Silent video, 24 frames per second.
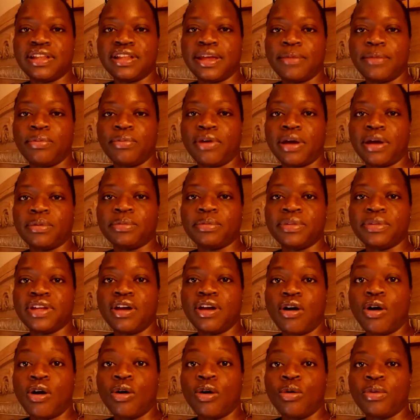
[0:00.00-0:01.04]
they probably
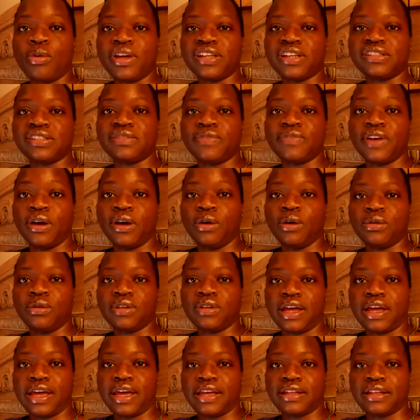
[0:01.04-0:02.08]
always felt
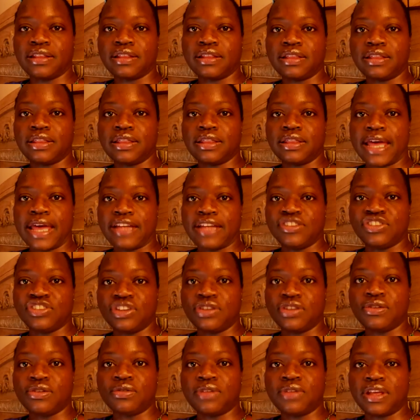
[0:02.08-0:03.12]
like that
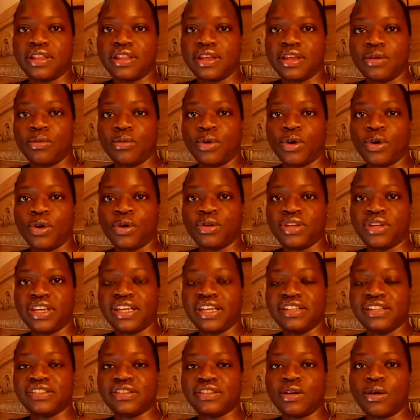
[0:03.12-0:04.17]
gender that they weren't.
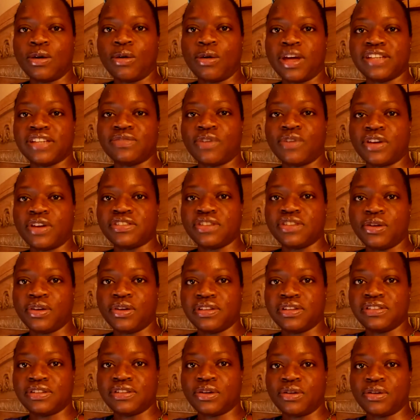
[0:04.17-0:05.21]
And so as far as they're
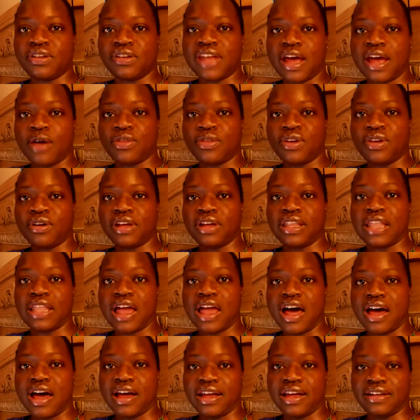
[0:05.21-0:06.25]
concerned, now they're
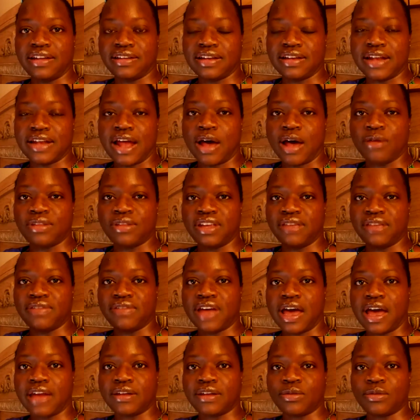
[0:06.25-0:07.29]
aligned. Now they've
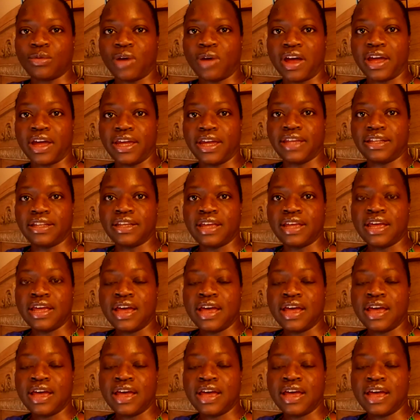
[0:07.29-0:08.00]
got it right.